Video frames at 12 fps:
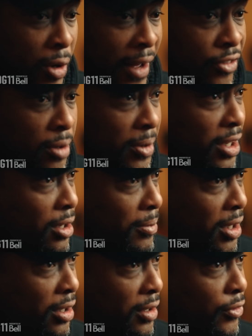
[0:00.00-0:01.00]
have to be
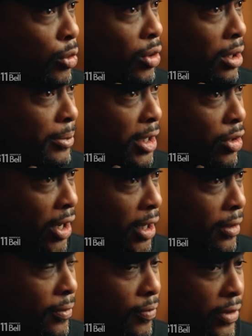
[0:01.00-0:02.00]
committed if you want to be
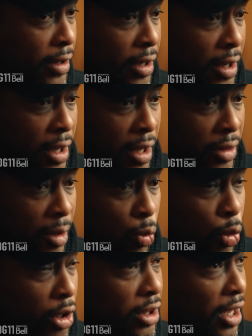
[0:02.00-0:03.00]
great. The
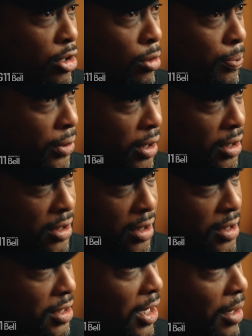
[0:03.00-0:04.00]
work that you put into
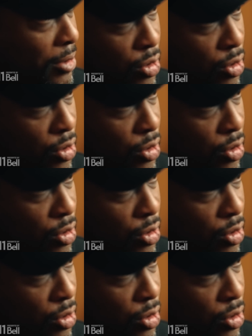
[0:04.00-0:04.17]
this game